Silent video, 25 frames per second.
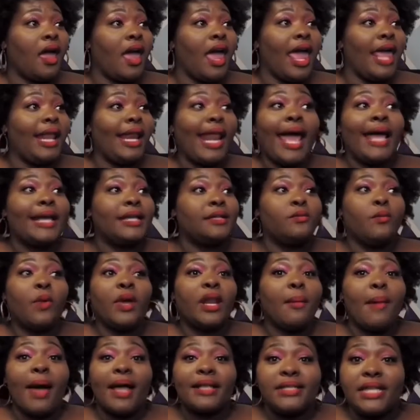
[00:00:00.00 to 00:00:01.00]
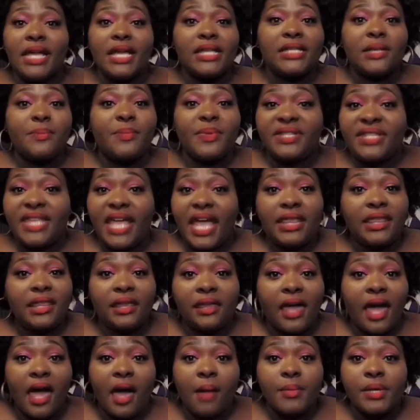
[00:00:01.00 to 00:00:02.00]
Like, what of my T Sippers said in
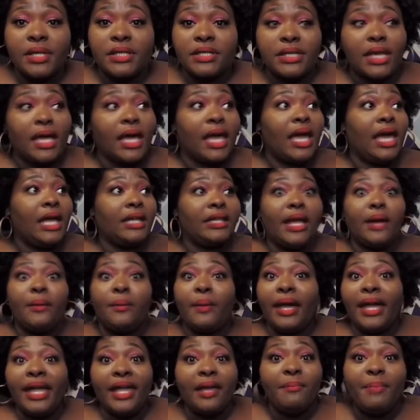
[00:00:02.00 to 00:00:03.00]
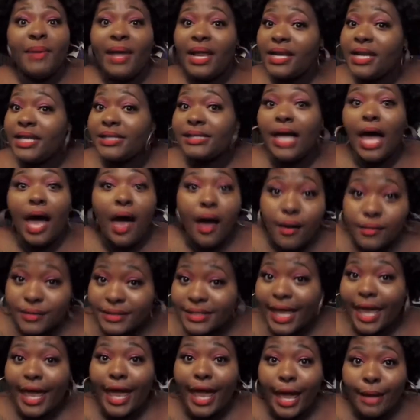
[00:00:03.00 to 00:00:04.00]
the comments? Ain't that where he been this
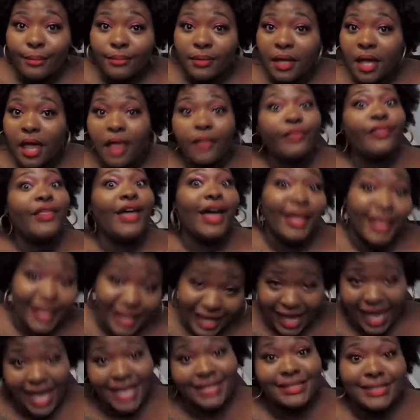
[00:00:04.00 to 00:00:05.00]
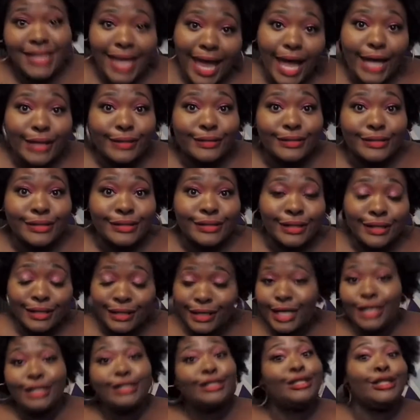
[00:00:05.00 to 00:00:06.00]
whole time? The guest house?
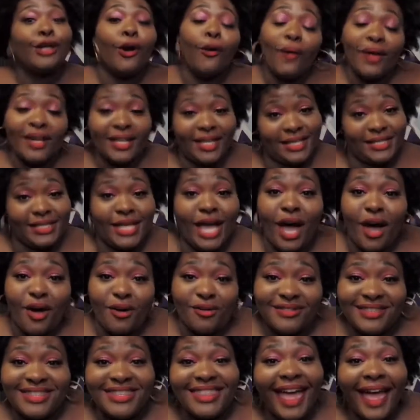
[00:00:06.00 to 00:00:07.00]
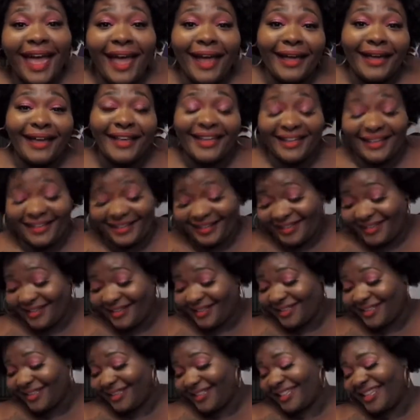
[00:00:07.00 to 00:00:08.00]
Doing his own thing.
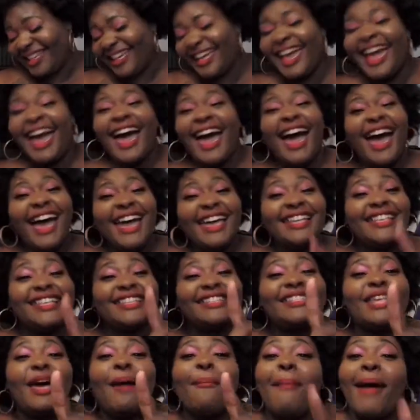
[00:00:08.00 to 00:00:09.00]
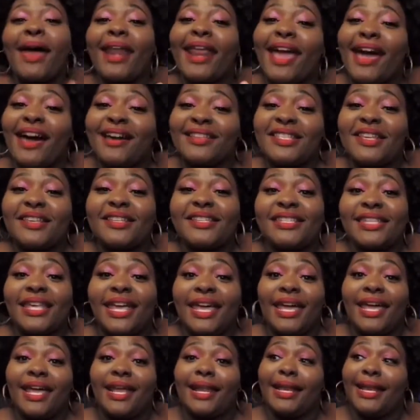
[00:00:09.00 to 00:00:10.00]
Somebody also
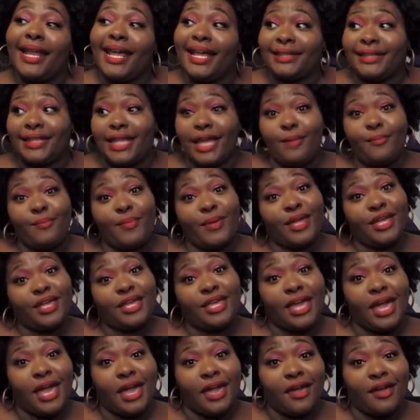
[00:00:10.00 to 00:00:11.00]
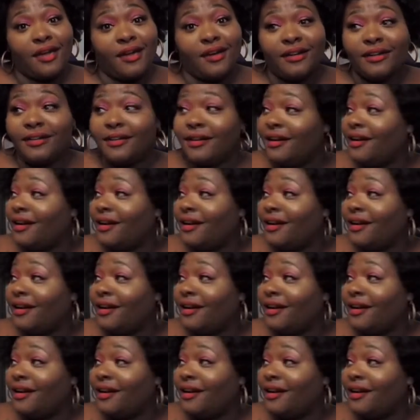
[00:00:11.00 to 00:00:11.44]
said, let that be Gail.